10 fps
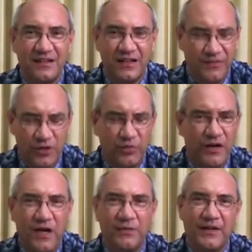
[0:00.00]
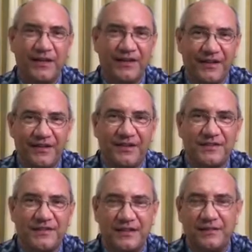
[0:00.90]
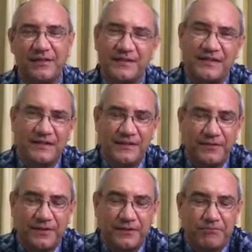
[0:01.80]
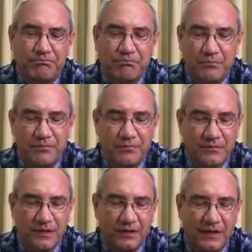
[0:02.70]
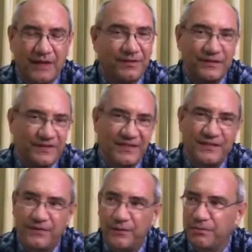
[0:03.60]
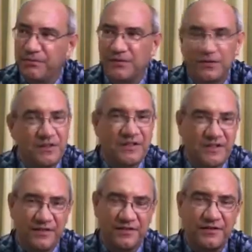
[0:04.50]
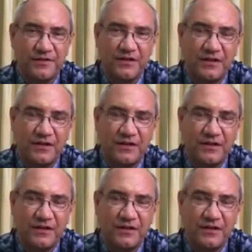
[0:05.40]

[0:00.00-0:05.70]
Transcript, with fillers: if you go around and, and, and see, see different uh, see different Christians,